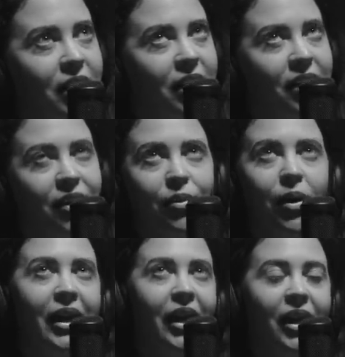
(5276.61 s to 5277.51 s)
you know,
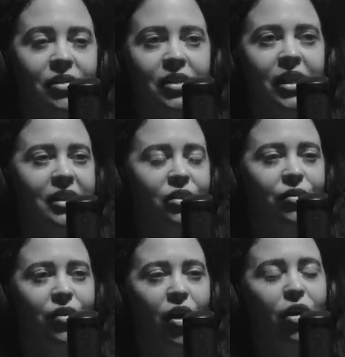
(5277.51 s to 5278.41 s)
again, it's that sort
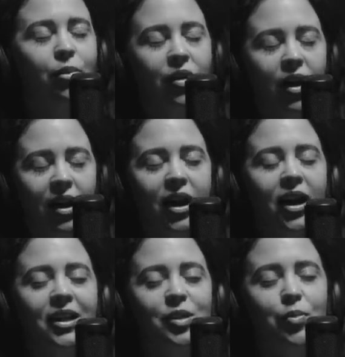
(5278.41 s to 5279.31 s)
of the home of the
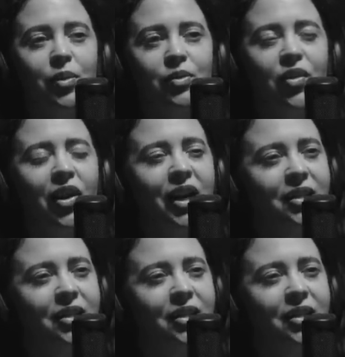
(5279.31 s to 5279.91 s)
Haqqanis, but it was very